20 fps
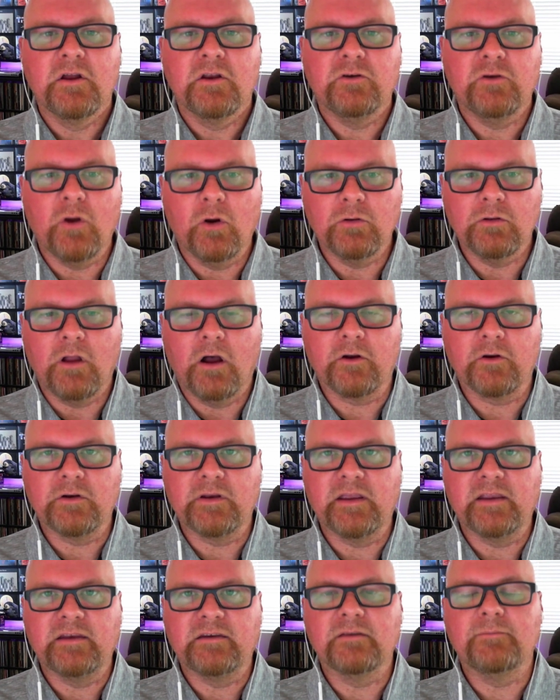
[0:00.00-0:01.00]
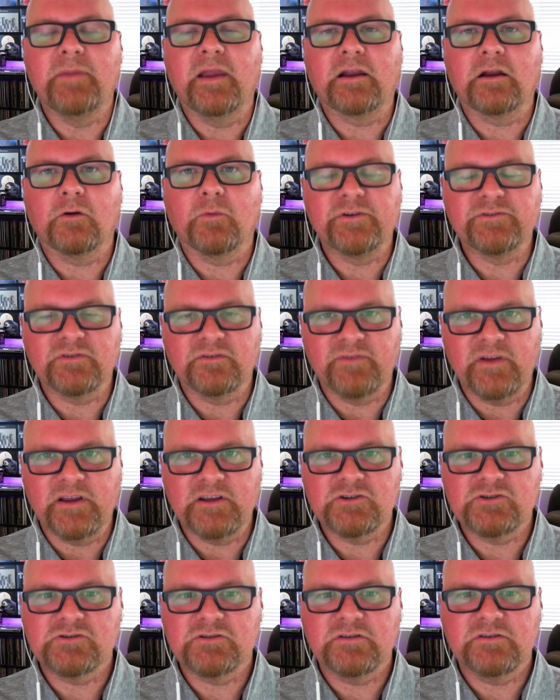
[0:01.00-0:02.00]
No longer need to make a
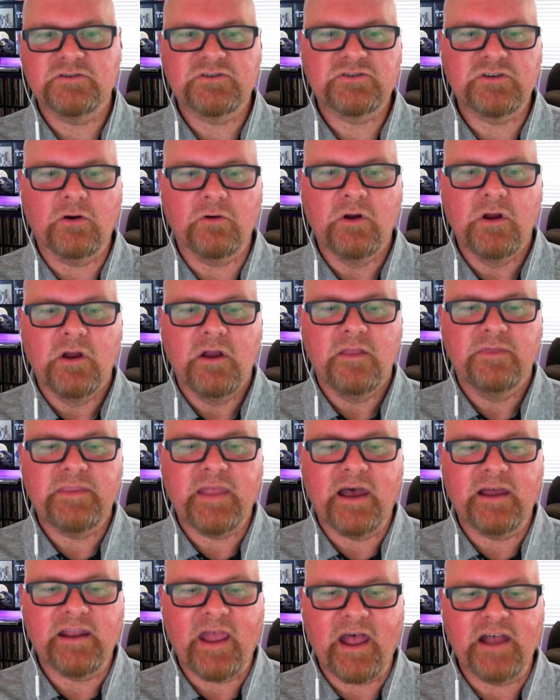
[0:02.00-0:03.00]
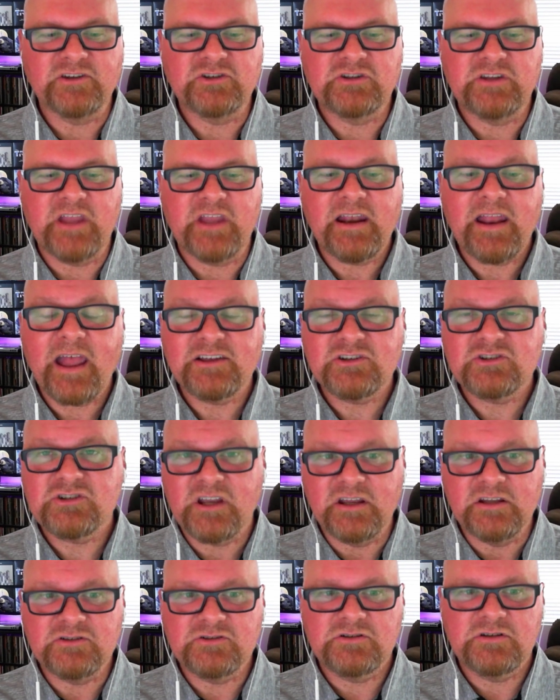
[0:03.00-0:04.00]
reservation. So that has
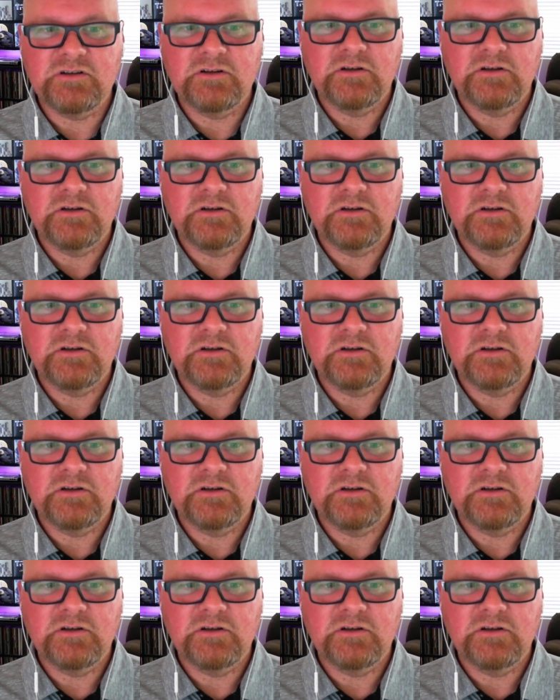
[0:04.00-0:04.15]
changed.